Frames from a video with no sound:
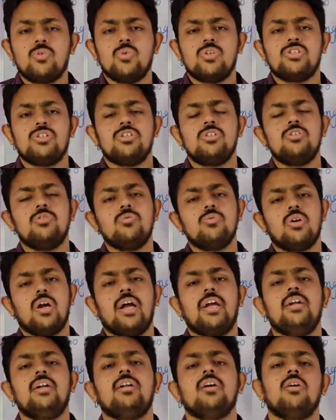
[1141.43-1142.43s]
question to
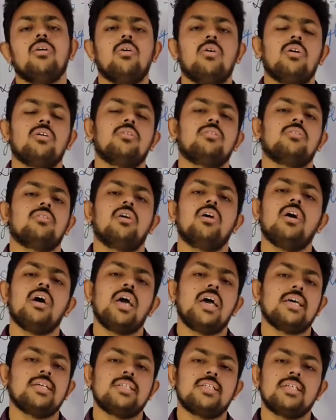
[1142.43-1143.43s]
write the
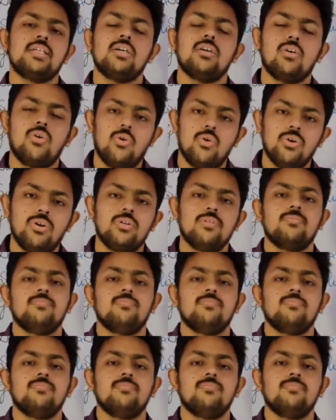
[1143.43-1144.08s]
essay on.